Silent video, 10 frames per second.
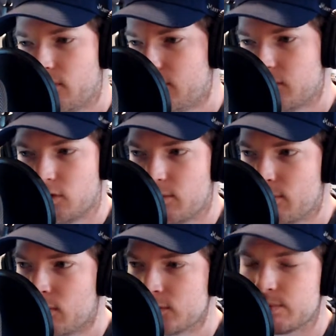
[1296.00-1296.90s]
you know, the
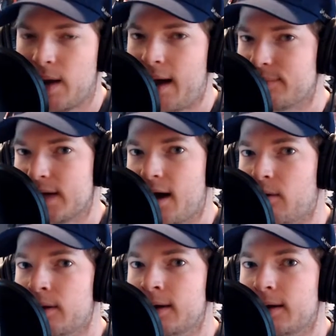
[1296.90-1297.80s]
most mapped
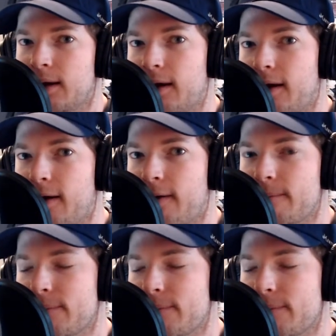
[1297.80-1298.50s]
out in